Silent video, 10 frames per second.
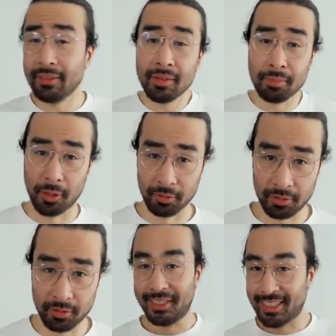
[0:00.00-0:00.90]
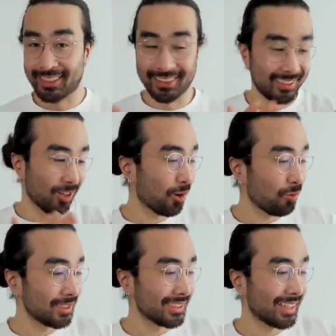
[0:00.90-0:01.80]
even both. And yes, these are
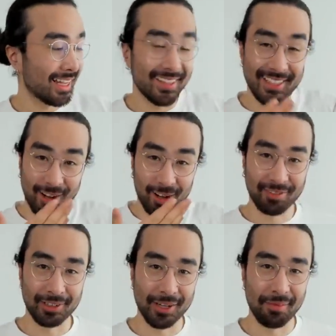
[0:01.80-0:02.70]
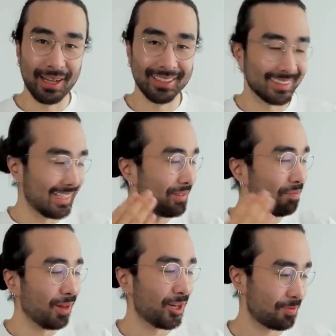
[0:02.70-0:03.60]
once again the Oliver Cabells
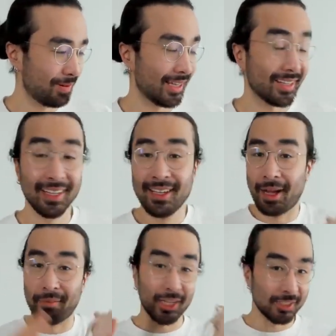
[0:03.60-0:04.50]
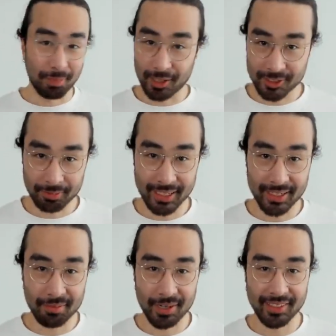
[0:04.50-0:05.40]
in blush pink. I'm not sponsored by
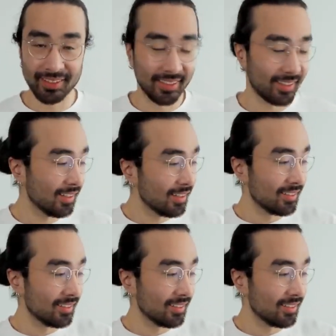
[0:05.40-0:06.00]
them or anything,